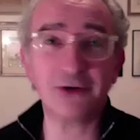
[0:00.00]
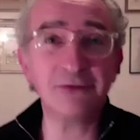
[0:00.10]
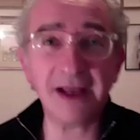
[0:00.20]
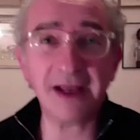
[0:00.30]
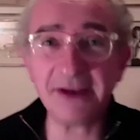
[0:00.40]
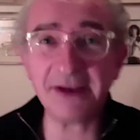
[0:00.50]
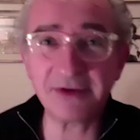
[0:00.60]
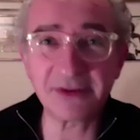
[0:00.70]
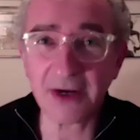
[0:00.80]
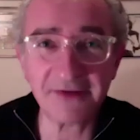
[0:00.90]
or maybe it
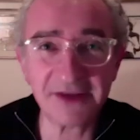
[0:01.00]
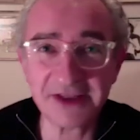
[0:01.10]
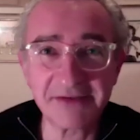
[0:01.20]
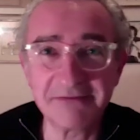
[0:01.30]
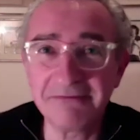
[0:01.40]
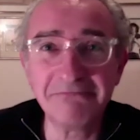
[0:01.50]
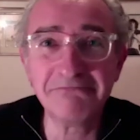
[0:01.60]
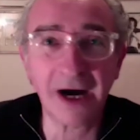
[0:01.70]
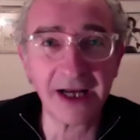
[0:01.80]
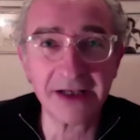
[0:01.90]
was one of his
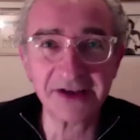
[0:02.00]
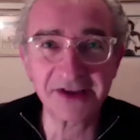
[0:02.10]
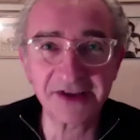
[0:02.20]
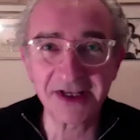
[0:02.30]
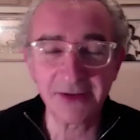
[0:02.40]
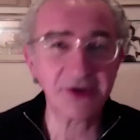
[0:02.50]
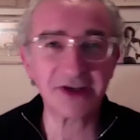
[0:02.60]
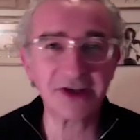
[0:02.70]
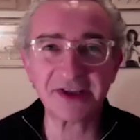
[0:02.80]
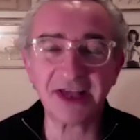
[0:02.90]
minders, which
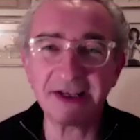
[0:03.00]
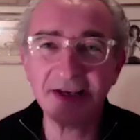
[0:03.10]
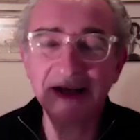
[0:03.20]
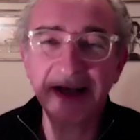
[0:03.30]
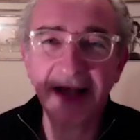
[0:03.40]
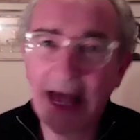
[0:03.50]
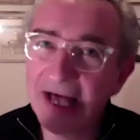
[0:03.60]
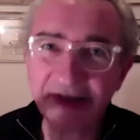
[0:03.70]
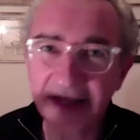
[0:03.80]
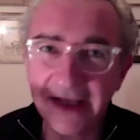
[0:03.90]
just said,
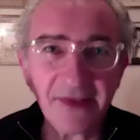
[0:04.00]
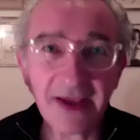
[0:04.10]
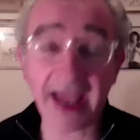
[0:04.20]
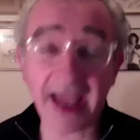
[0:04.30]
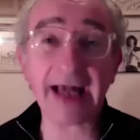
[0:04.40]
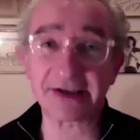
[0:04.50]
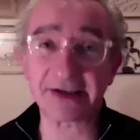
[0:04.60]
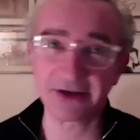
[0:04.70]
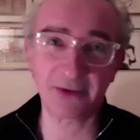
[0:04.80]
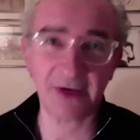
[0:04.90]
as in the cat,
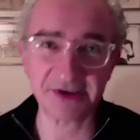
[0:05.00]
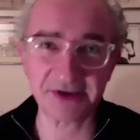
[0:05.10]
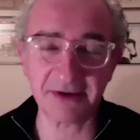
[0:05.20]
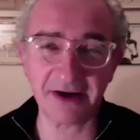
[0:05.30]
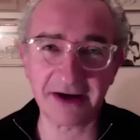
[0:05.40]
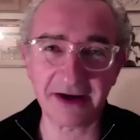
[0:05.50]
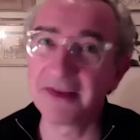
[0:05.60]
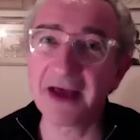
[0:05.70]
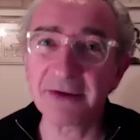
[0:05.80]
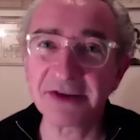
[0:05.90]
question mark. And
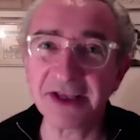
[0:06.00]
that was